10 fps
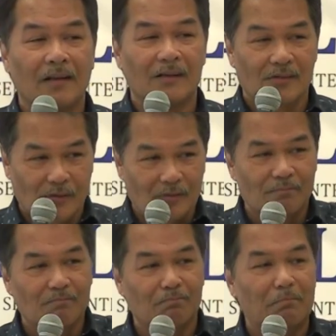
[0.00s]

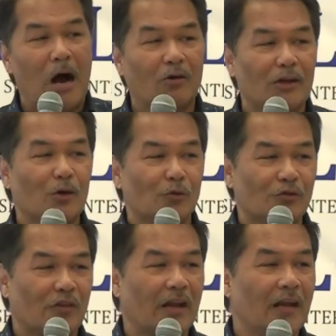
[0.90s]
is bound in
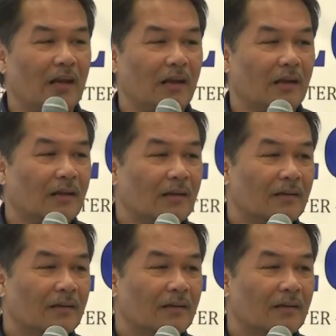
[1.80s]
those three